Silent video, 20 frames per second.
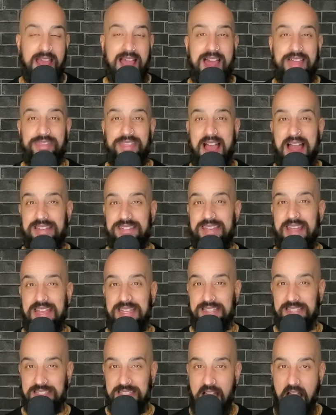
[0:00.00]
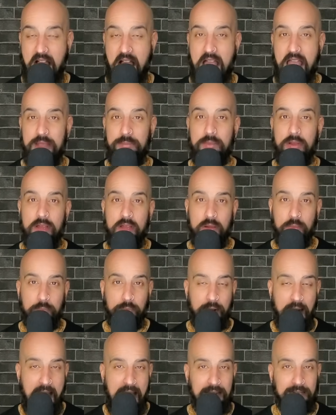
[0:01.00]
And that takes time,
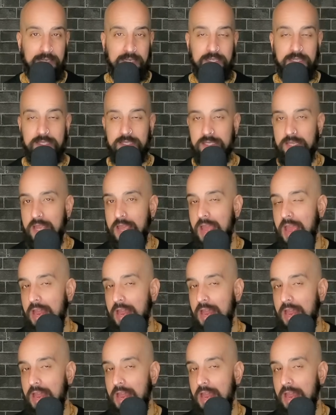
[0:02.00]
practice,